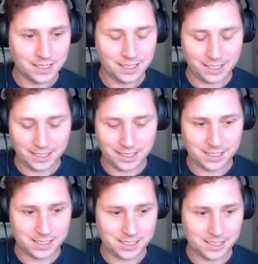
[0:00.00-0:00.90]

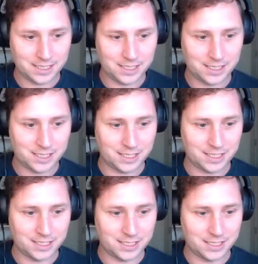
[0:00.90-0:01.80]
and
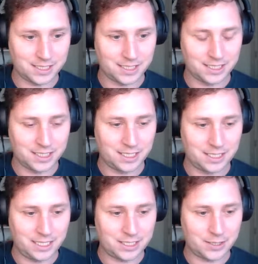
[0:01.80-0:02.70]

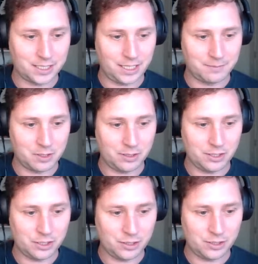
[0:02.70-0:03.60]
actually I'm going
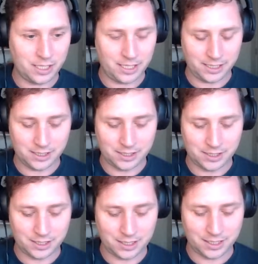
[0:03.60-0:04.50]
to add
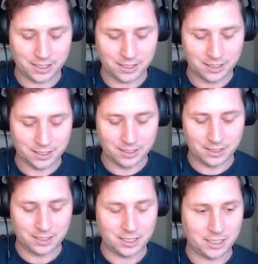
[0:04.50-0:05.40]
a
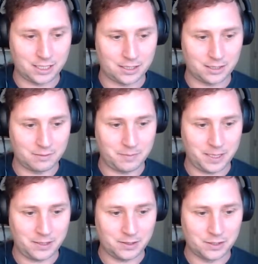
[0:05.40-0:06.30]

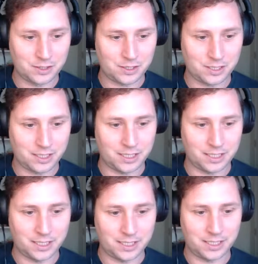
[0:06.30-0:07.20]
bounds,
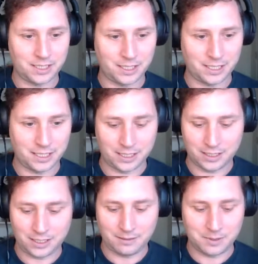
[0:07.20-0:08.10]
and
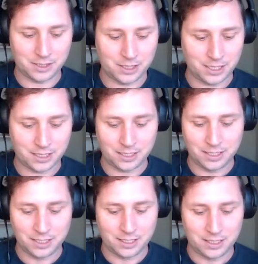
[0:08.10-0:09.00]
I'm going to say that
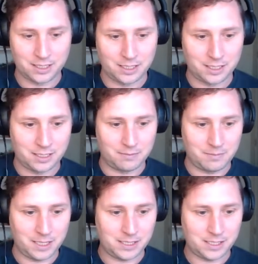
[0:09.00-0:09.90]

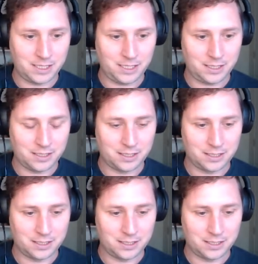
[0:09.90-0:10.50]
-10,